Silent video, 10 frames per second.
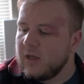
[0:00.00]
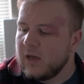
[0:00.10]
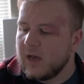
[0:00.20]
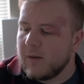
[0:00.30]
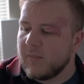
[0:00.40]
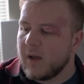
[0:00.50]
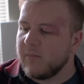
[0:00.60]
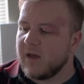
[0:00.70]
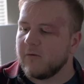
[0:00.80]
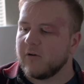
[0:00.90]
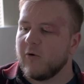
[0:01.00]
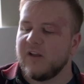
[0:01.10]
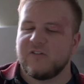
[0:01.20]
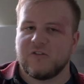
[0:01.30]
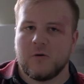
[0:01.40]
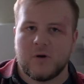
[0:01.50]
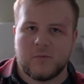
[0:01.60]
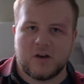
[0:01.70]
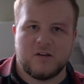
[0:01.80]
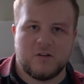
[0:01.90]
I'm not quite sure what I'm
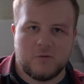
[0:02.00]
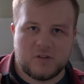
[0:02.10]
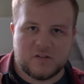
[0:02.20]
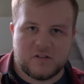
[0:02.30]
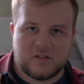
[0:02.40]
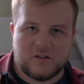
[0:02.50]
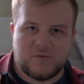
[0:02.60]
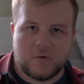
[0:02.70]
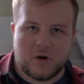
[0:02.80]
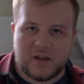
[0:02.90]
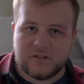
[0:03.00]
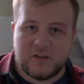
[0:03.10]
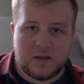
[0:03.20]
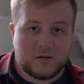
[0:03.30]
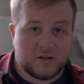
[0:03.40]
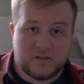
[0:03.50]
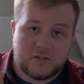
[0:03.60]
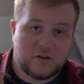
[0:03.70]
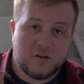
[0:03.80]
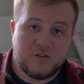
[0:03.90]
going to do with the 64S yet, because it's
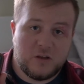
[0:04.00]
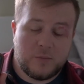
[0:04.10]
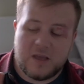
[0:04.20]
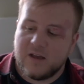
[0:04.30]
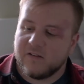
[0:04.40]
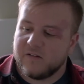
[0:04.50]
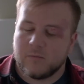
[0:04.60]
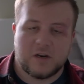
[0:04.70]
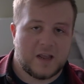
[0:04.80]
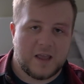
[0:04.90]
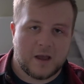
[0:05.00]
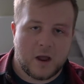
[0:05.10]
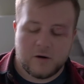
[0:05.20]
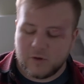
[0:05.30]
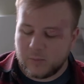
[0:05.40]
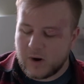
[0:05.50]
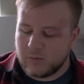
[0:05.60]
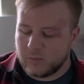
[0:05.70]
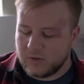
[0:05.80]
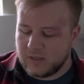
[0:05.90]
a good GPS. I'm going to hang on to it
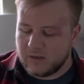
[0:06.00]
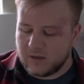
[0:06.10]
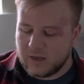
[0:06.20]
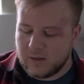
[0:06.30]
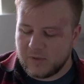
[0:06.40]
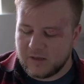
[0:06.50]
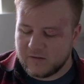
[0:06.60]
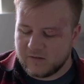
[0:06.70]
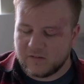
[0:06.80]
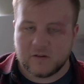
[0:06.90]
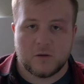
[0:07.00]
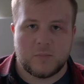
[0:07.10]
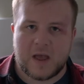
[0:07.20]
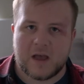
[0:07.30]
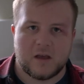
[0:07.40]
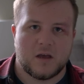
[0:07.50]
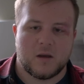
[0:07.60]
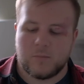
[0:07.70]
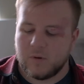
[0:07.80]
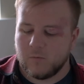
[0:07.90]
probably because it's a good
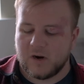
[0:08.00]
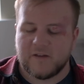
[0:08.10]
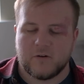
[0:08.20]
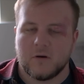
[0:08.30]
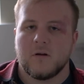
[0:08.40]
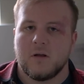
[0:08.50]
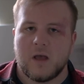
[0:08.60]
backup and whatever.